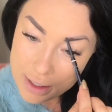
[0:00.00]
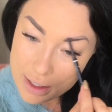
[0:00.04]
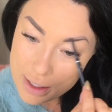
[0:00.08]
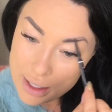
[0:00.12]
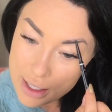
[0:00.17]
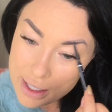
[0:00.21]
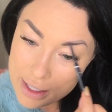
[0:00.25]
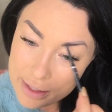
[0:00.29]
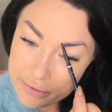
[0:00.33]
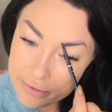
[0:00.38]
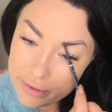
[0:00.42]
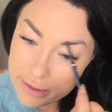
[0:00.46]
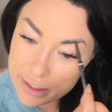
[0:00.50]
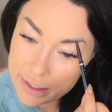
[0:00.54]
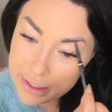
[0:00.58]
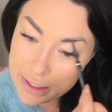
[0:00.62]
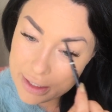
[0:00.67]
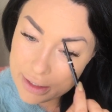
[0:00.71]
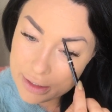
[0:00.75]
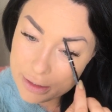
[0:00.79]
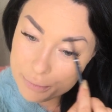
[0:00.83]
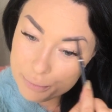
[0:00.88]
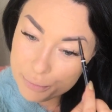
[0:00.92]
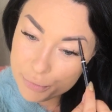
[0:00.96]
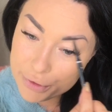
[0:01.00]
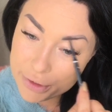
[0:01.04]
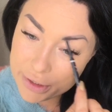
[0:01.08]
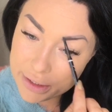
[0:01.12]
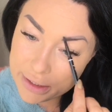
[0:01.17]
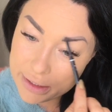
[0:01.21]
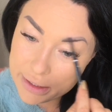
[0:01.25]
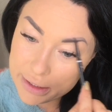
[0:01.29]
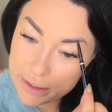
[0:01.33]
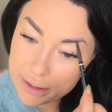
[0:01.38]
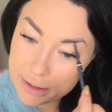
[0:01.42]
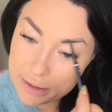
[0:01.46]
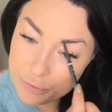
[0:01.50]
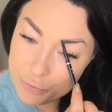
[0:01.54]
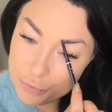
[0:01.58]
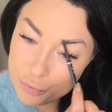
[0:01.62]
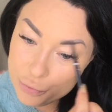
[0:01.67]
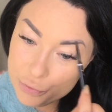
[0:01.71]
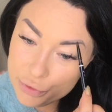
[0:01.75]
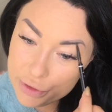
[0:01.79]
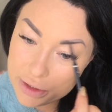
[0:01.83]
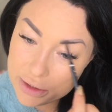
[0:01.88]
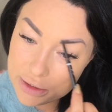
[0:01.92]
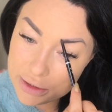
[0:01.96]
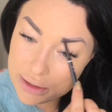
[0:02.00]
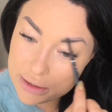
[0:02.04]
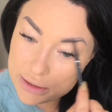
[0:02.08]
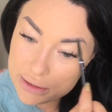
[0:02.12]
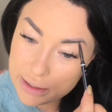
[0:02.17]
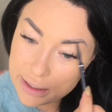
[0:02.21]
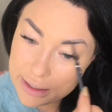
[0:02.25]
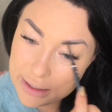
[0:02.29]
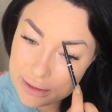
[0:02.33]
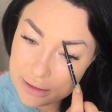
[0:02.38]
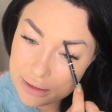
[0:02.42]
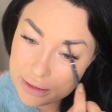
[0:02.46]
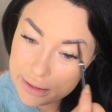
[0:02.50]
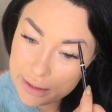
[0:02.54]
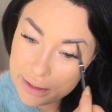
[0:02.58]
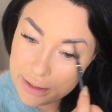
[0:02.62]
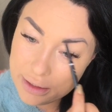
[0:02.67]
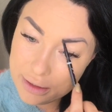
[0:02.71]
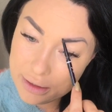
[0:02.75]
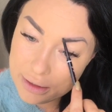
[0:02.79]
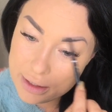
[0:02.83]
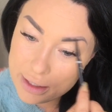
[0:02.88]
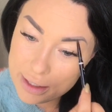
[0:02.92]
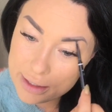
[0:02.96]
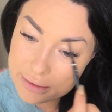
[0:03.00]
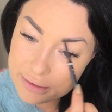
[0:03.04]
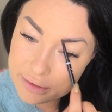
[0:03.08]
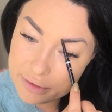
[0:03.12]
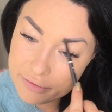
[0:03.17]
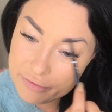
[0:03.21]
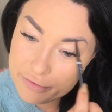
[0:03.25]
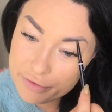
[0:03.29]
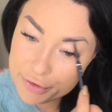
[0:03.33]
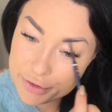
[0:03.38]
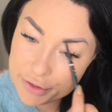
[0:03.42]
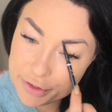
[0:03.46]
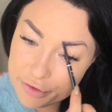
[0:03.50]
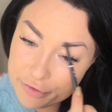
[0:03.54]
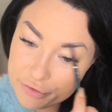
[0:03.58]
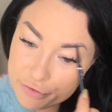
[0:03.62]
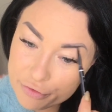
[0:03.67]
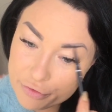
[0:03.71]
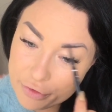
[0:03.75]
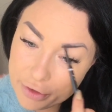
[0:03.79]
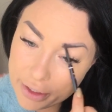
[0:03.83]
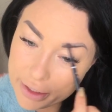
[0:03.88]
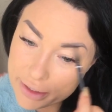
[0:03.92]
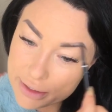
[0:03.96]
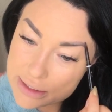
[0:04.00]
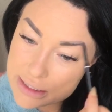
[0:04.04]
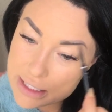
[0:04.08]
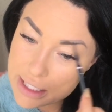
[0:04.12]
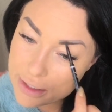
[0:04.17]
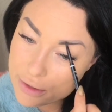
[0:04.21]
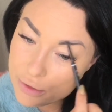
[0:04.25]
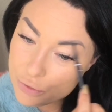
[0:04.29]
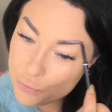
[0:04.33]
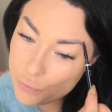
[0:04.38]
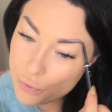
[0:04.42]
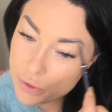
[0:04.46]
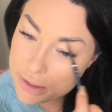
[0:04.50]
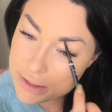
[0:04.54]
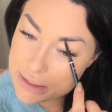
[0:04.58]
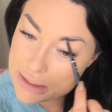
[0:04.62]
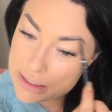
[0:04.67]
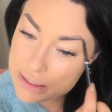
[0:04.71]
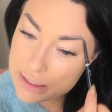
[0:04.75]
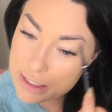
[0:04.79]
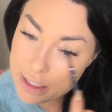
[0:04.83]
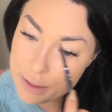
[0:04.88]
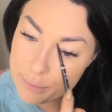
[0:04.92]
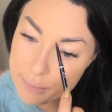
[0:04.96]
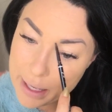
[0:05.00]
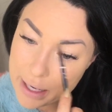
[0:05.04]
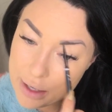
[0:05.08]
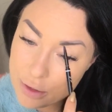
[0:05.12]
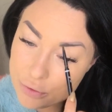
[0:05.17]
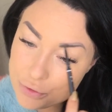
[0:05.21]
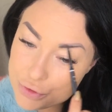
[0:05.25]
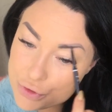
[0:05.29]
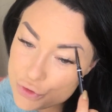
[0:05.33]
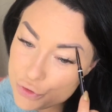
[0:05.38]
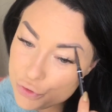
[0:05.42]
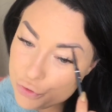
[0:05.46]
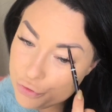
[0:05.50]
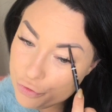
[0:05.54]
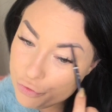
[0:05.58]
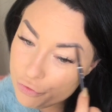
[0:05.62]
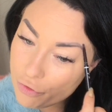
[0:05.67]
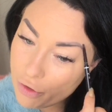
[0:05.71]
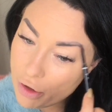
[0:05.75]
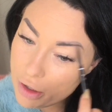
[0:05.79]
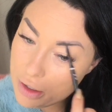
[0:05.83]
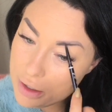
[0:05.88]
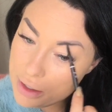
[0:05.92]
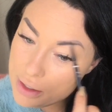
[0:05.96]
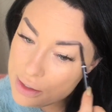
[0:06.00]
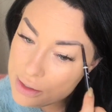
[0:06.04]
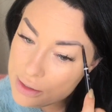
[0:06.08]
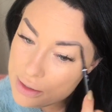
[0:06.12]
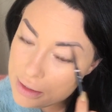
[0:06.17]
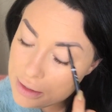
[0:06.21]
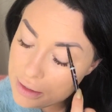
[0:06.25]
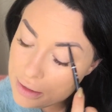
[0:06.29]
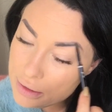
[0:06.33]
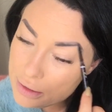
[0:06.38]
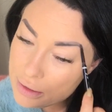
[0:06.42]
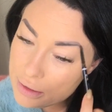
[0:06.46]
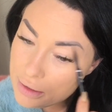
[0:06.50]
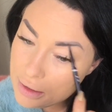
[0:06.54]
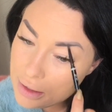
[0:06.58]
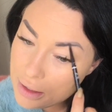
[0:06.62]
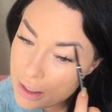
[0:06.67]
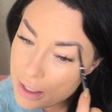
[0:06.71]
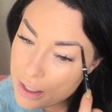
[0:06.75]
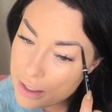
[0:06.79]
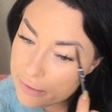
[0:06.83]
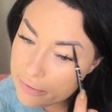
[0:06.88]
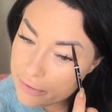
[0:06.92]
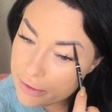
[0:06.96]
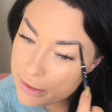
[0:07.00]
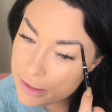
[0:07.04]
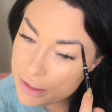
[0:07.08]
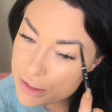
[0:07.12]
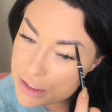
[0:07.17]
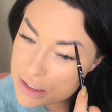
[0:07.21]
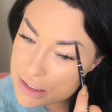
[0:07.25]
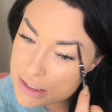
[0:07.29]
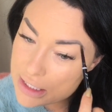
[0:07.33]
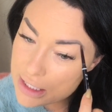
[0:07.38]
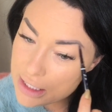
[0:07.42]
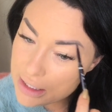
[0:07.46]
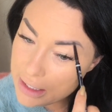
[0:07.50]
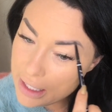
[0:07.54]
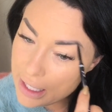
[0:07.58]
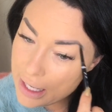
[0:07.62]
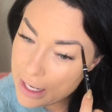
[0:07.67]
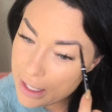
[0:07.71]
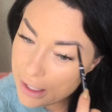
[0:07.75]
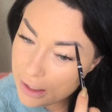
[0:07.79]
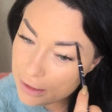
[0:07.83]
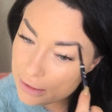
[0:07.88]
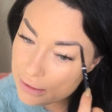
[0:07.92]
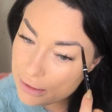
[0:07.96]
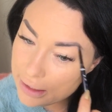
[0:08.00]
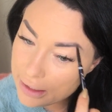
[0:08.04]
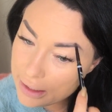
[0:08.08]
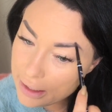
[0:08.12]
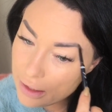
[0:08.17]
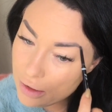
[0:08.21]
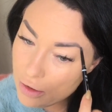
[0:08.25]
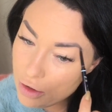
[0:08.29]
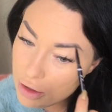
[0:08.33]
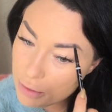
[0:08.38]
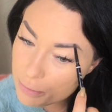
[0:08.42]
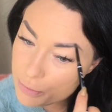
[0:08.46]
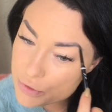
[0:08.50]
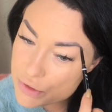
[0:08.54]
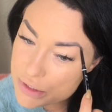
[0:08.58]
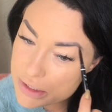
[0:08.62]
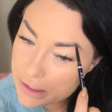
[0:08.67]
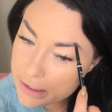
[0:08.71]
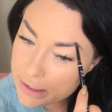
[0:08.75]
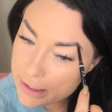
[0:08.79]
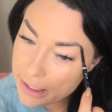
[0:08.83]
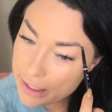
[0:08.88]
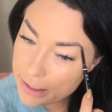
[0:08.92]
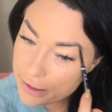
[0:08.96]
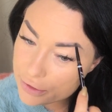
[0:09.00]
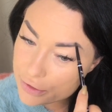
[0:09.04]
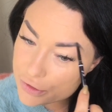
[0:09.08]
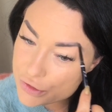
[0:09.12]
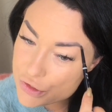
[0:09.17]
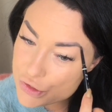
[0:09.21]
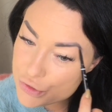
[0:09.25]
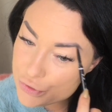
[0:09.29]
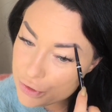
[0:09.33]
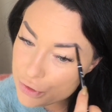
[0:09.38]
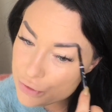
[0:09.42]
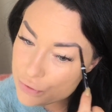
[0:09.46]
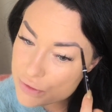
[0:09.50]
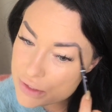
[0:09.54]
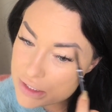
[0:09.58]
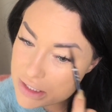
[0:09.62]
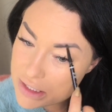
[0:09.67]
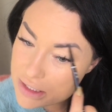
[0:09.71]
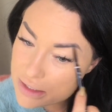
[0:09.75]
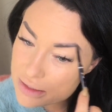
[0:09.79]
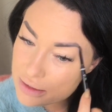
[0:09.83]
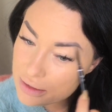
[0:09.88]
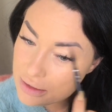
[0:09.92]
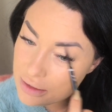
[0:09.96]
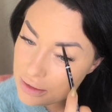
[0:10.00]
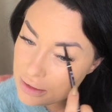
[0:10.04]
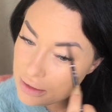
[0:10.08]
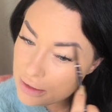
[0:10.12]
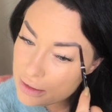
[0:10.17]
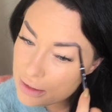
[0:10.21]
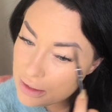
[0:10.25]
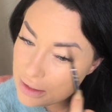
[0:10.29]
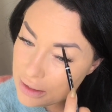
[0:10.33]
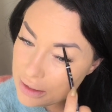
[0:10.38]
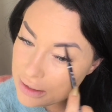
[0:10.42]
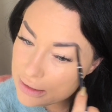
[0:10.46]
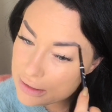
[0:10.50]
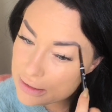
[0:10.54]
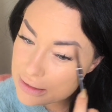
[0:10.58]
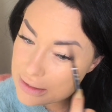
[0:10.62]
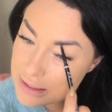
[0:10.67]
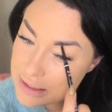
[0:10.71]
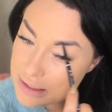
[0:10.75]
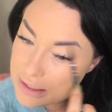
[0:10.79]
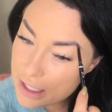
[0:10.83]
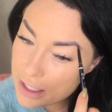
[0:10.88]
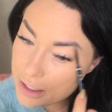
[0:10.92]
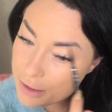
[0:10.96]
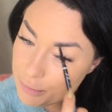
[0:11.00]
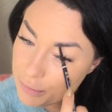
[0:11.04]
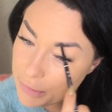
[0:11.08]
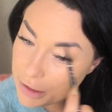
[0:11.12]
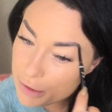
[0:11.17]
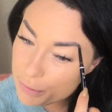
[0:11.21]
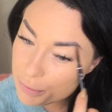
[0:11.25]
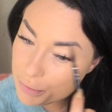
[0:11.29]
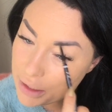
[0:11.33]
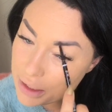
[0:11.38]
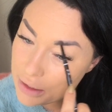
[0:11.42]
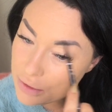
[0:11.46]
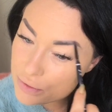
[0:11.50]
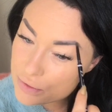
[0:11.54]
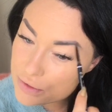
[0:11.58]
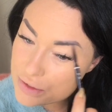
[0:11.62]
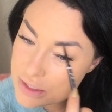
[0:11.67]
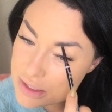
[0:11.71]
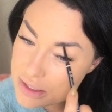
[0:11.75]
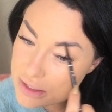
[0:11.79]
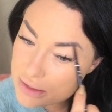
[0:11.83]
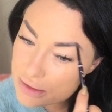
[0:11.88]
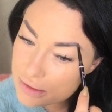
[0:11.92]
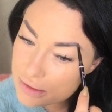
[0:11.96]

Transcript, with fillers: And then I kind of bring it in really lightly at the very front. I don't want it to come out too far. And then I just kind of add like almost like hair strokes inside my brows.